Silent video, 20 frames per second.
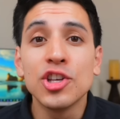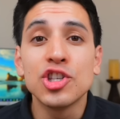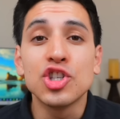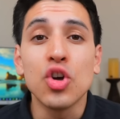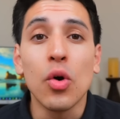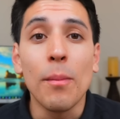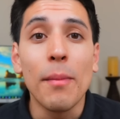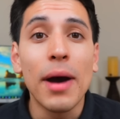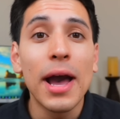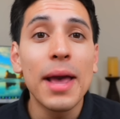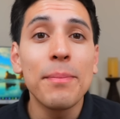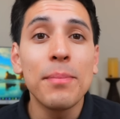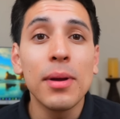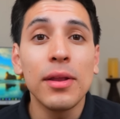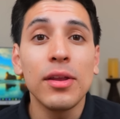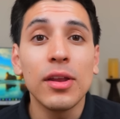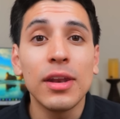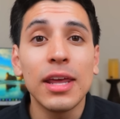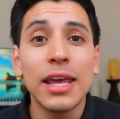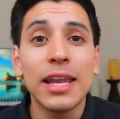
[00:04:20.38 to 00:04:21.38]
so in my
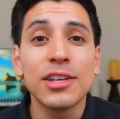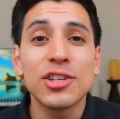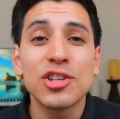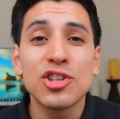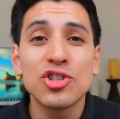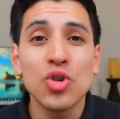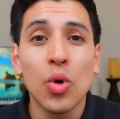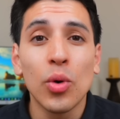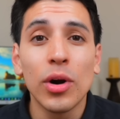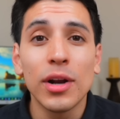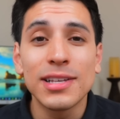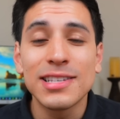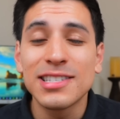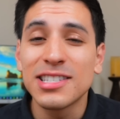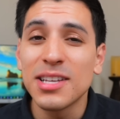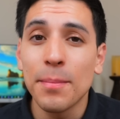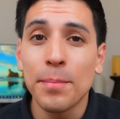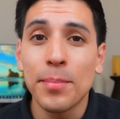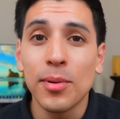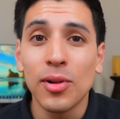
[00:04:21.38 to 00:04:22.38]
opinion it is sort of
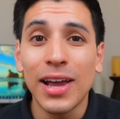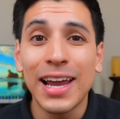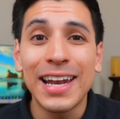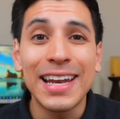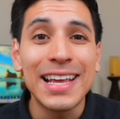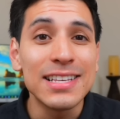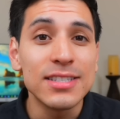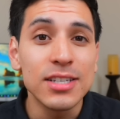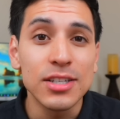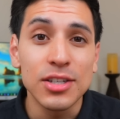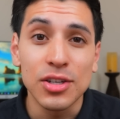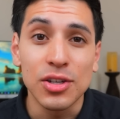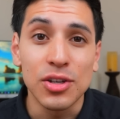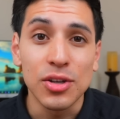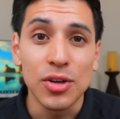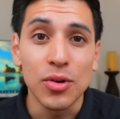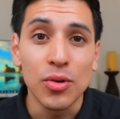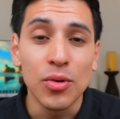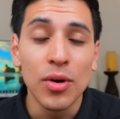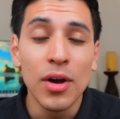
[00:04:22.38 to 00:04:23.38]
simple and easy to
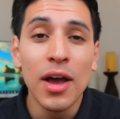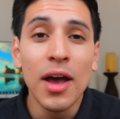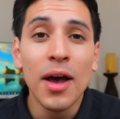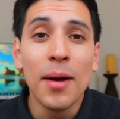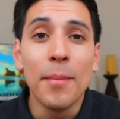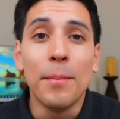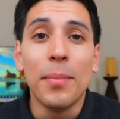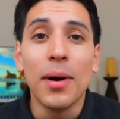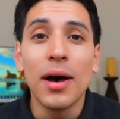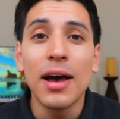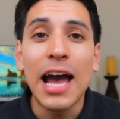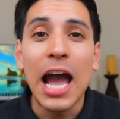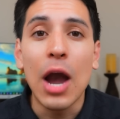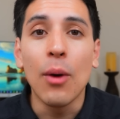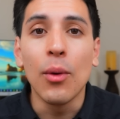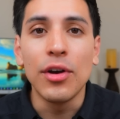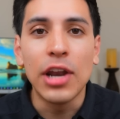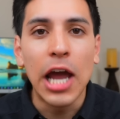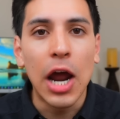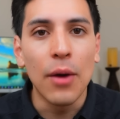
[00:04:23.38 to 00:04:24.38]
do, but I
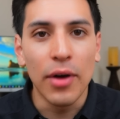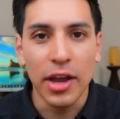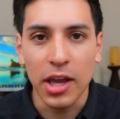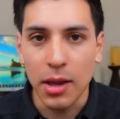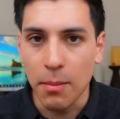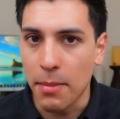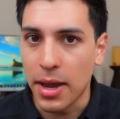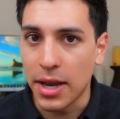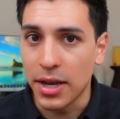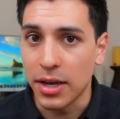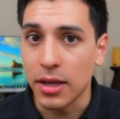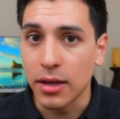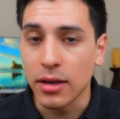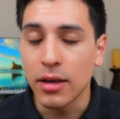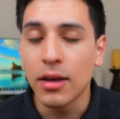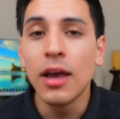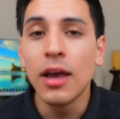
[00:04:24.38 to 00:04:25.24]
would not recommend it.